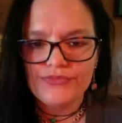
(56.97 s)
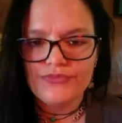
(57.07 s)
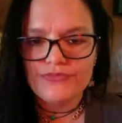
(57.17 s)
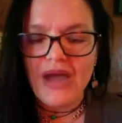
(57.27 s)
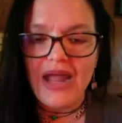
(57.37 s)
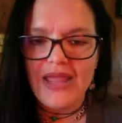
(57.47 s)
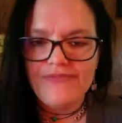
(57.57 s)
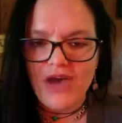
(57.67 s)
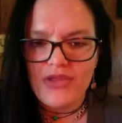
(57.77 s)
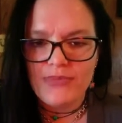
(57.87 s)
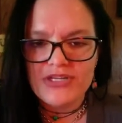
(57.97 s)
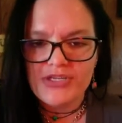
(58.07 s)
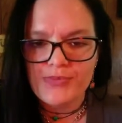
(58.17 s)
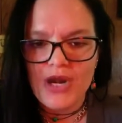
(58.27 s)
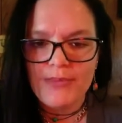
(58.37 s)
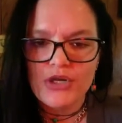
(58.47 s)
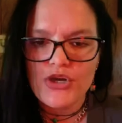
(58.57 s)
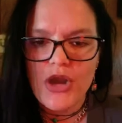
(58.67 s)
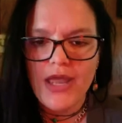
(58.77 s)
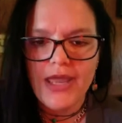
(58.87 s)
My father, Bishop Ronnie
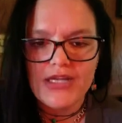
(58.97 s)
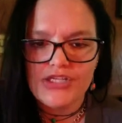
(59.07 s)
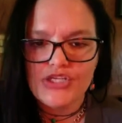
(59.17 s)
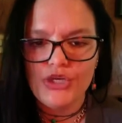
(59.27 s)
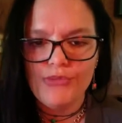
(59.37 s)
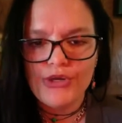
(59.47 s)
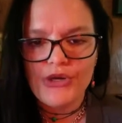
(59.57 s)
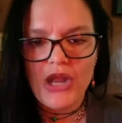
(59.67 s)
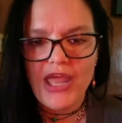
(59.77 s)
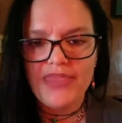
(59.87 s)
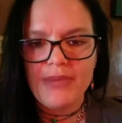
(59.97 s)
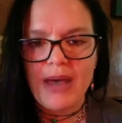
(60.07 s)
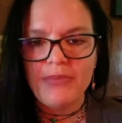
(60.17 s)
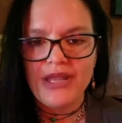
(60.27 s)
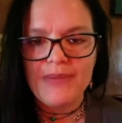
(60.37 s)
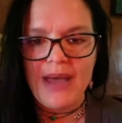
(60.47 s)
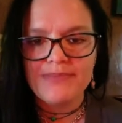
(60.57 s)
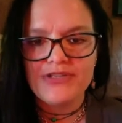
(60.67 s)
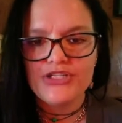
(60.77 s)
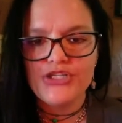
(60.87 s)
McCrae and Cheryl McCrae and the Bible
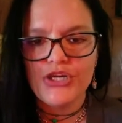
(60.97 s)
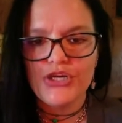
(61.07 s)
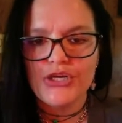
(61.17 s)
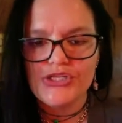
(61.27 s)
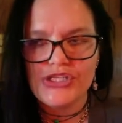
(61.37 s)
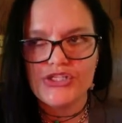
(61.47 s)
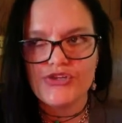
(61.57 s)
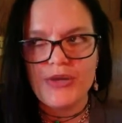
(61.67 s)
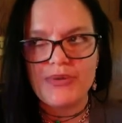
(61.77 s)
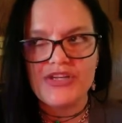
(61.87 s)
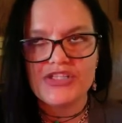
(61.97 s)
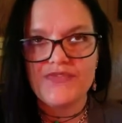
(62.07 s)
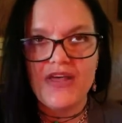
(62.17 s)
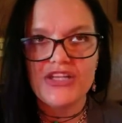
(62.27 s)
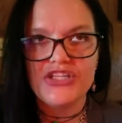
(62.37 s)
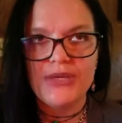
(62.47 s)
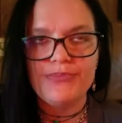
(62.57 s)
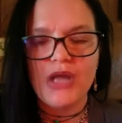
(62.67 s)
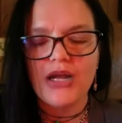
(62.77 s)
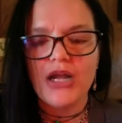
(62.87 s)
Anabaptist Church and
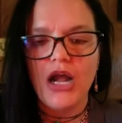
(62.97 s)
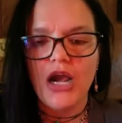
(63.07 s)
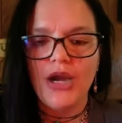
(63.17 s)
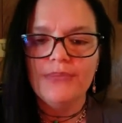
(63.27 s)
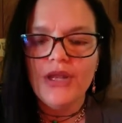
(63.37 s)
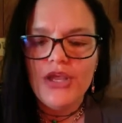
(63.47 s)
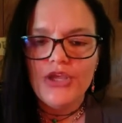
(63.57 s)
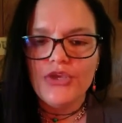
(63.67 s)
StreetPreachersFellowship.com. You